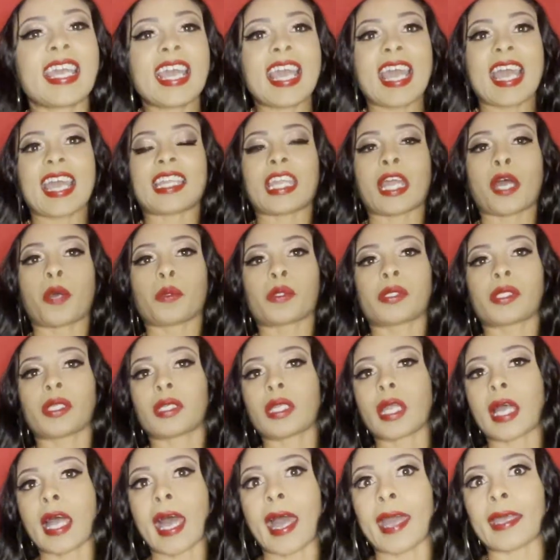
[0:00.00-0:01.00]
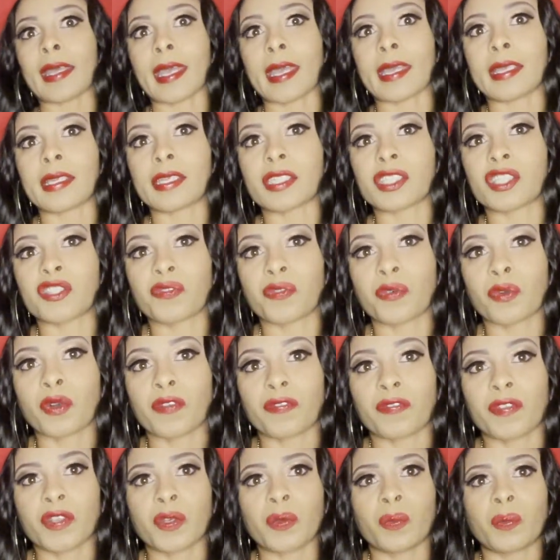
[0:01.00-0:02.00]
and I was on a hiatus for a
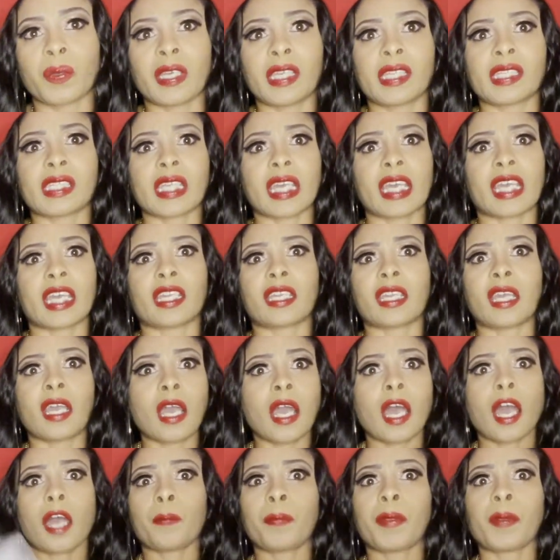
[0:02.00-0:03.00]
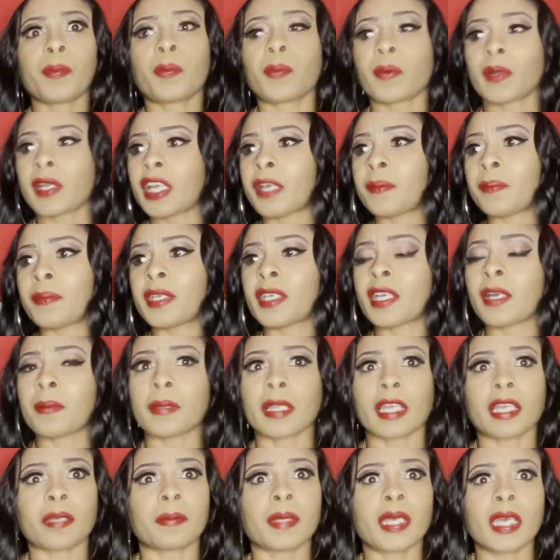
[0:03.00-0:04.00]
few weeks, and people were hitting me up
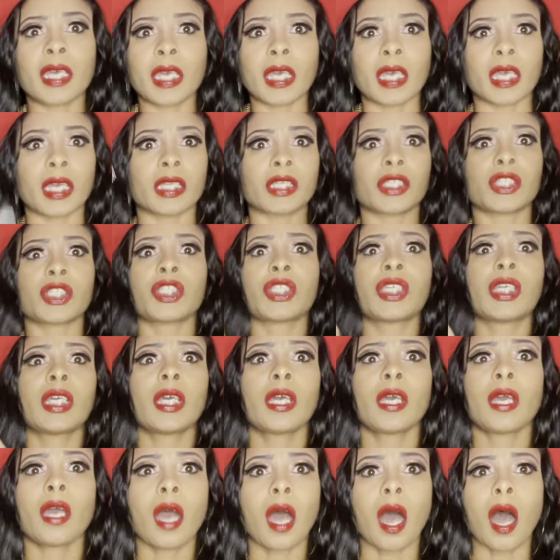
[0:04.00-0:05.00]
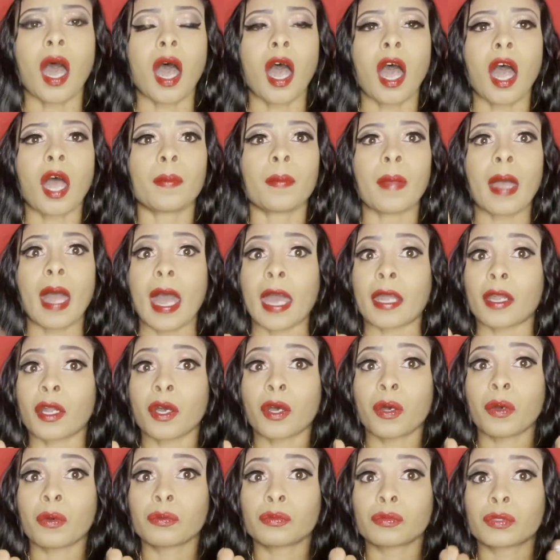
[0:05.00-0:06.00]
like, bitch, I
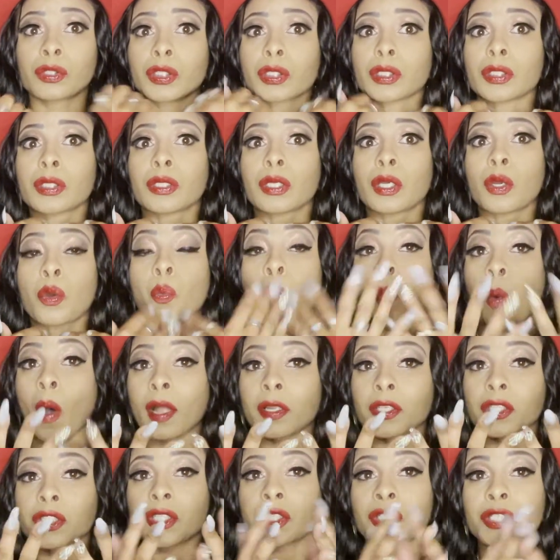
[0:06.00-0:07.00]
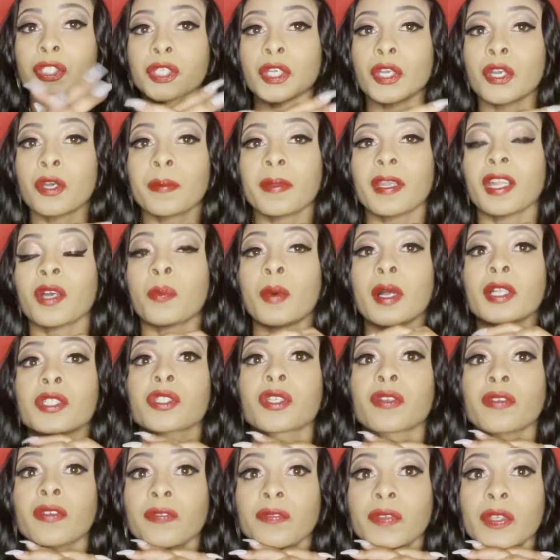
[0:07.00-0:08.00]
don't watch the show, but I watch
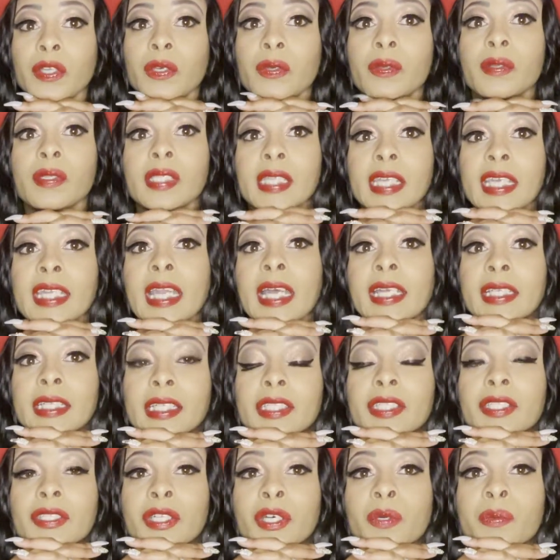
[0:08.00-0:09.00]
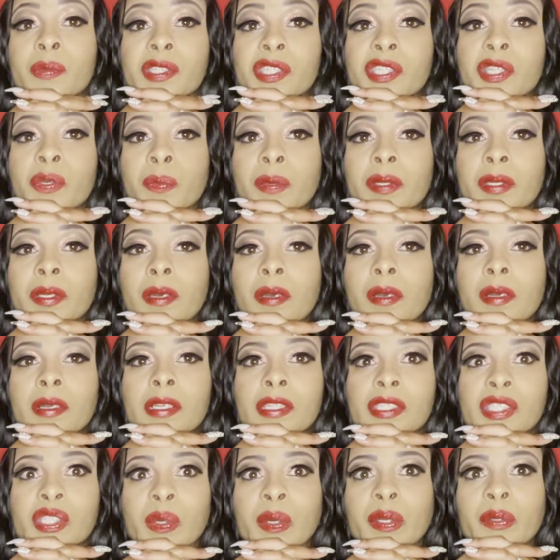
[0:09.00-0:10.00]
your reviews, and I need to know what's going on.
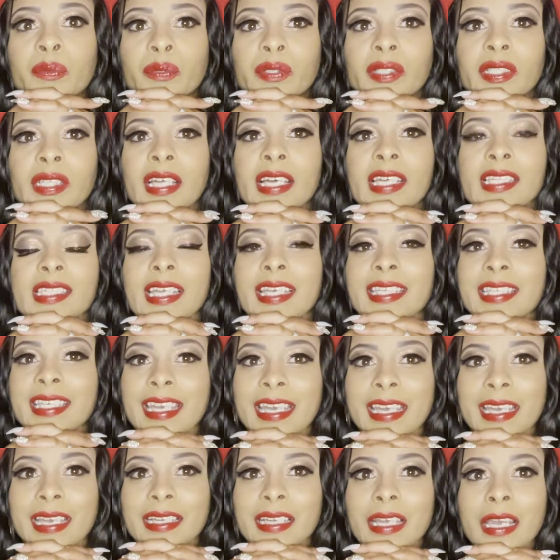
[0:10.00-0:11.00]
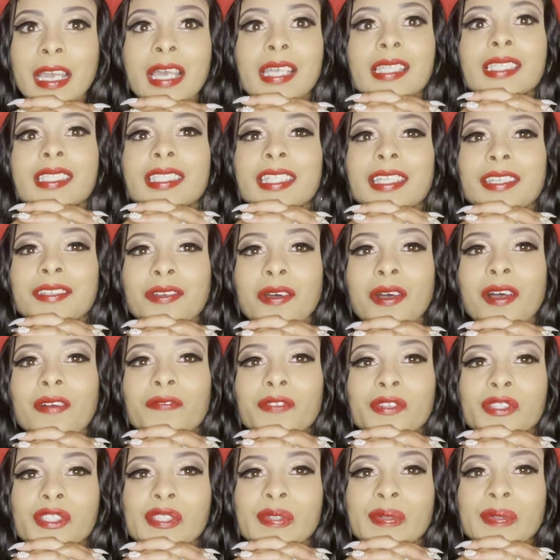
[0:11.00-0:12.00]
And so I realized I can't stay gone
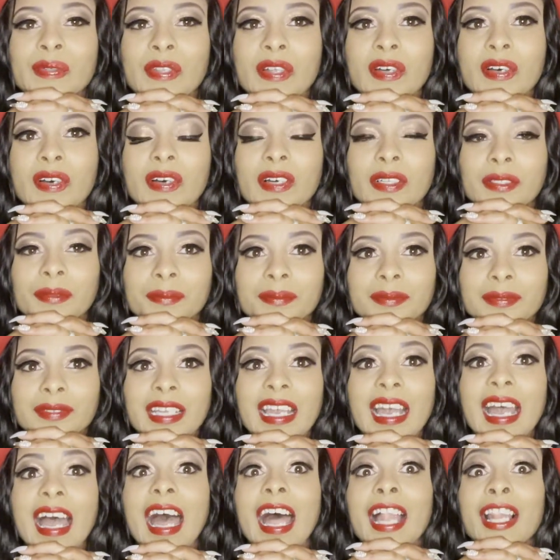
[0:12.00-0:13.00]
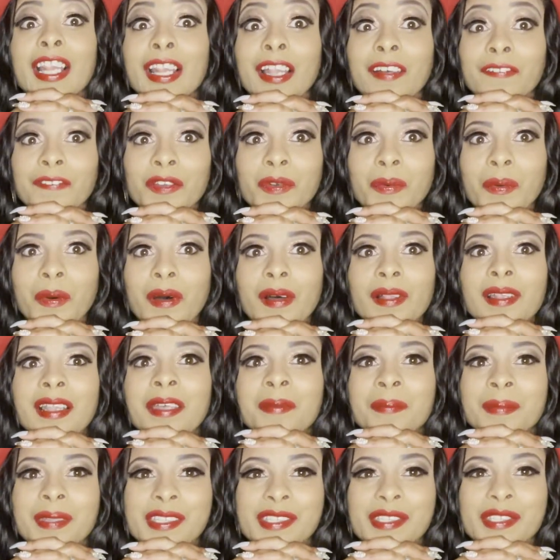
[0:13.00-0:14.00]
for so long. I love you all. I
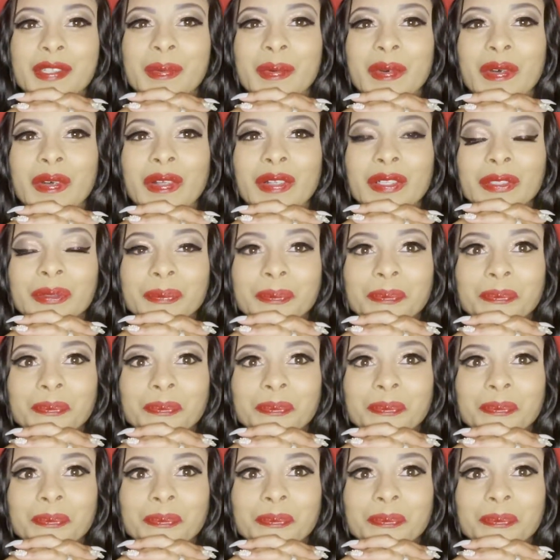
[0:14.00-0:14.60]
miss you all.